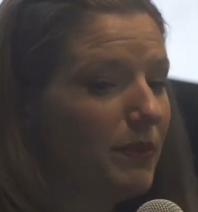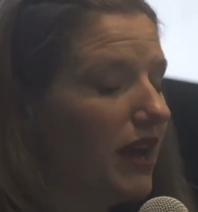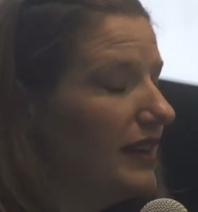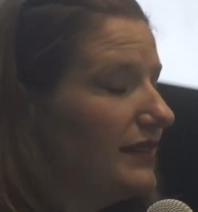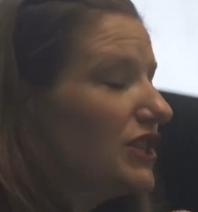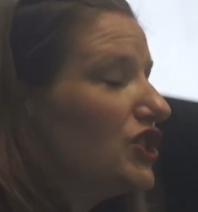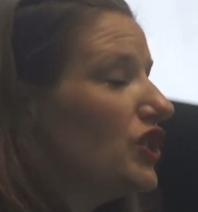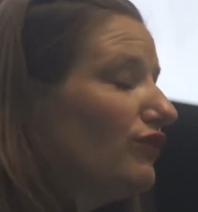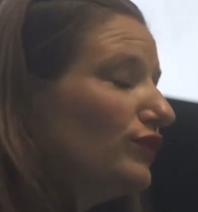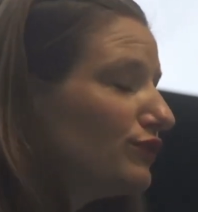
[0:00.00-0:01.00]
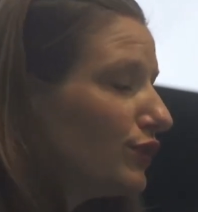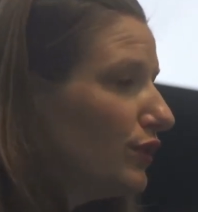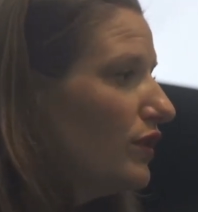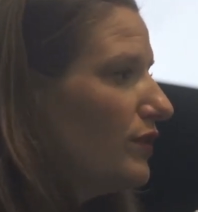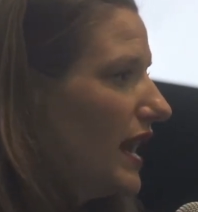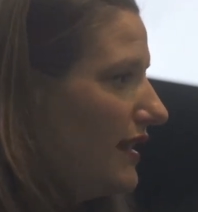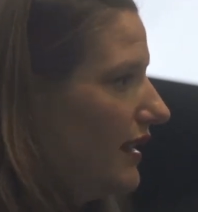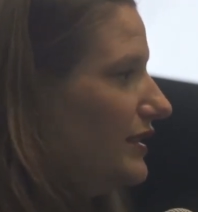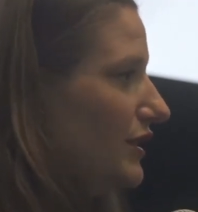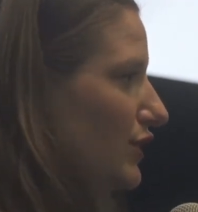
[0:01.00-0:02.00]
But as a general rule, what I
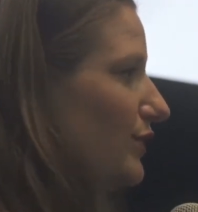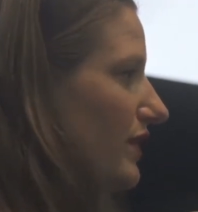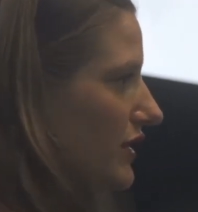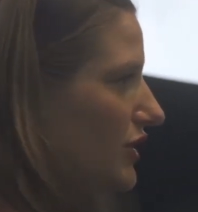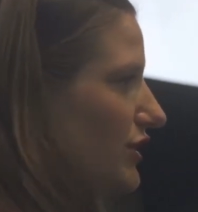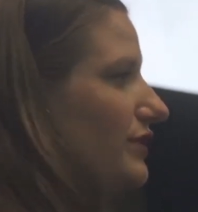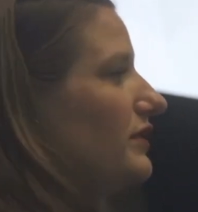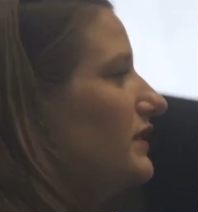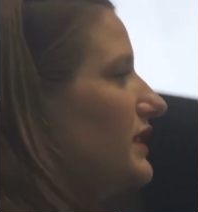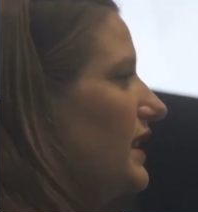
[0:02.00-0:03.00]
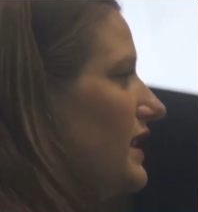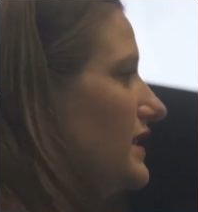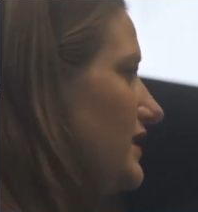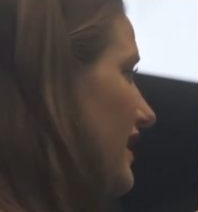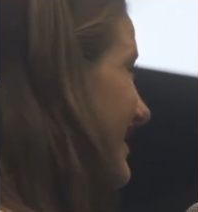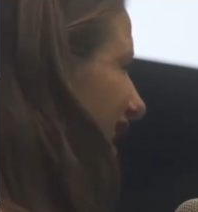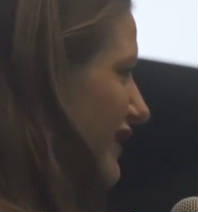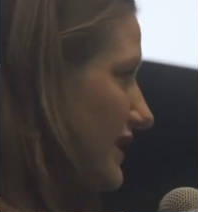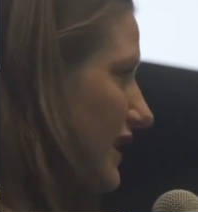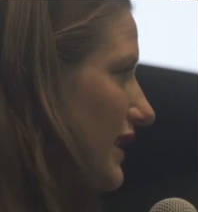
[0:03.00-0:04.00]
like to do with longitudinal studies, say a
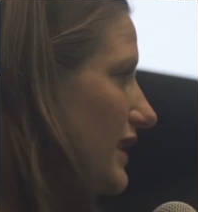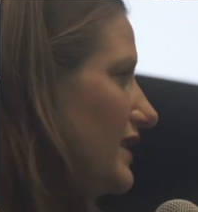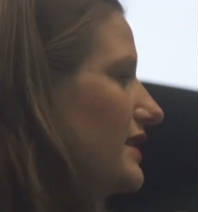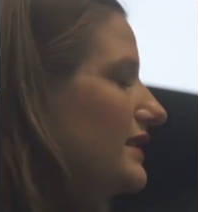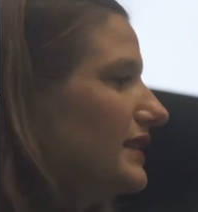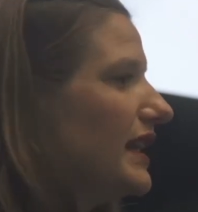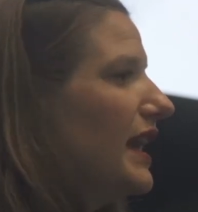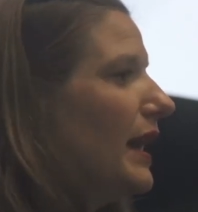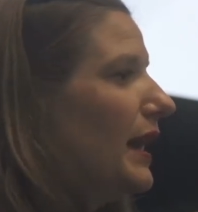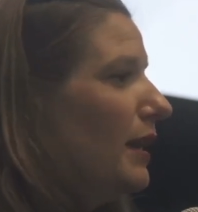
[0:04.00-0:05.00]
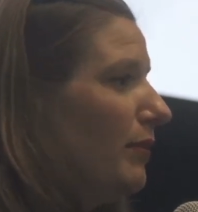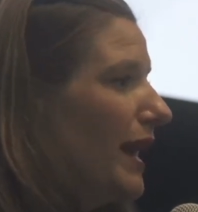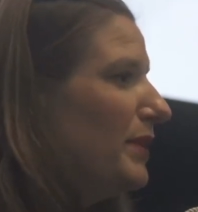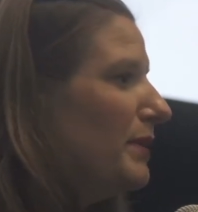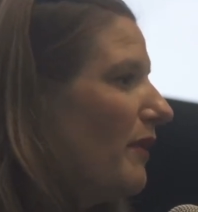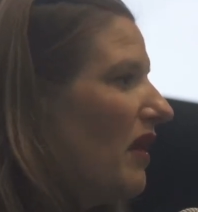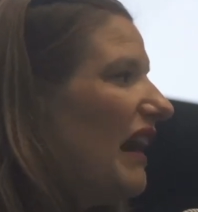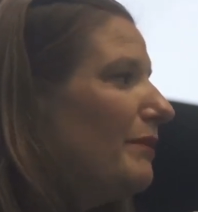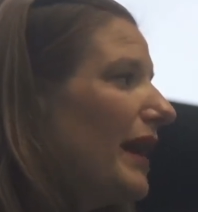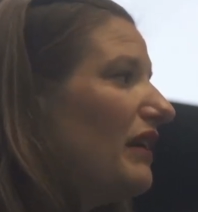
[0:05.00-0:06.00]
diary study, is pay
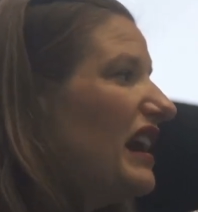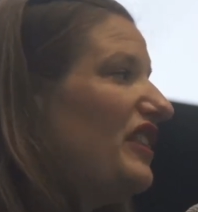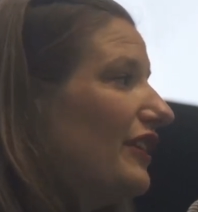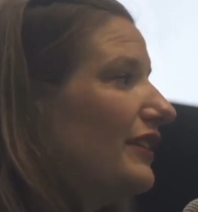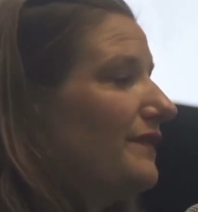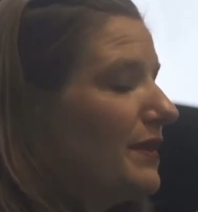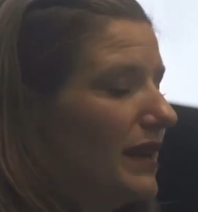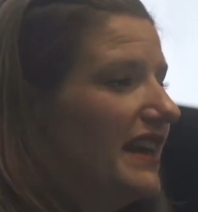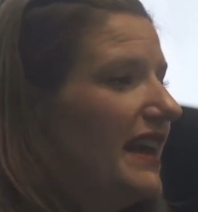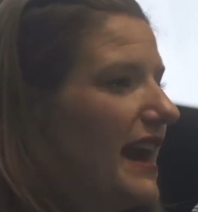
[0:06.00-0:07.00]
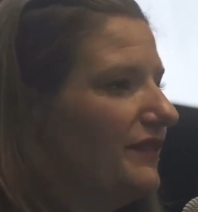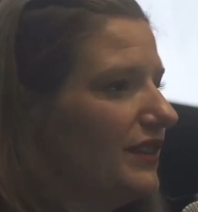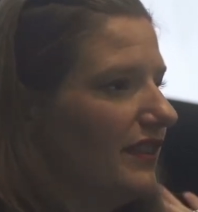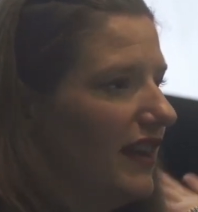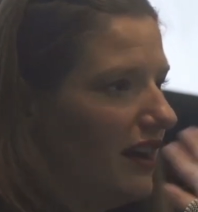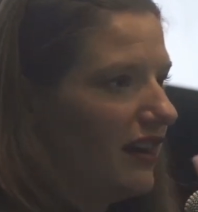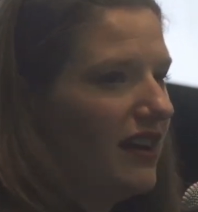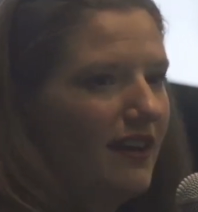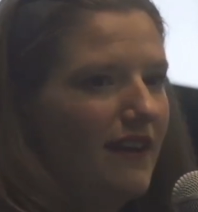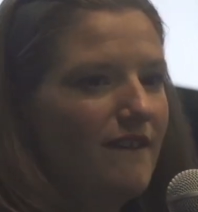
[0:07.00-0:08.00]
people about 1/3 of the money after their
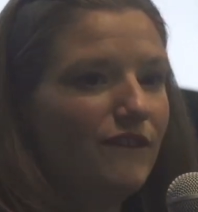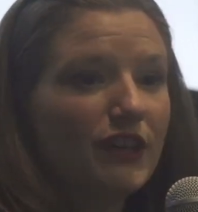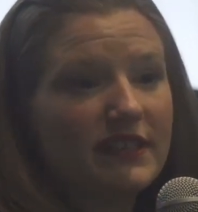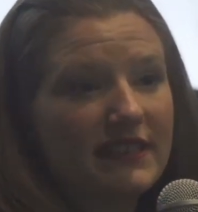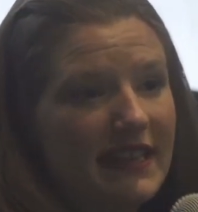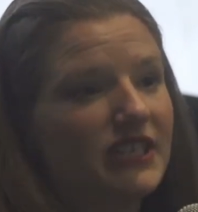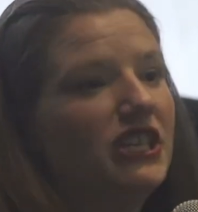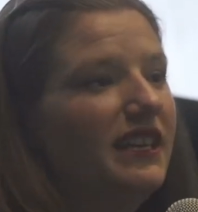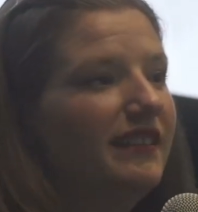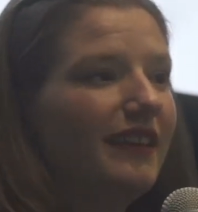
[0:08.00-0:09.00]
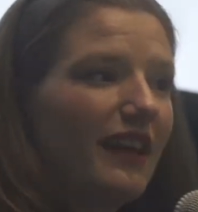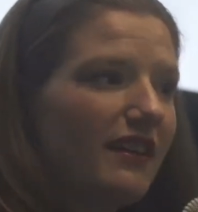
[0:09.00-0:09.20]
first session and they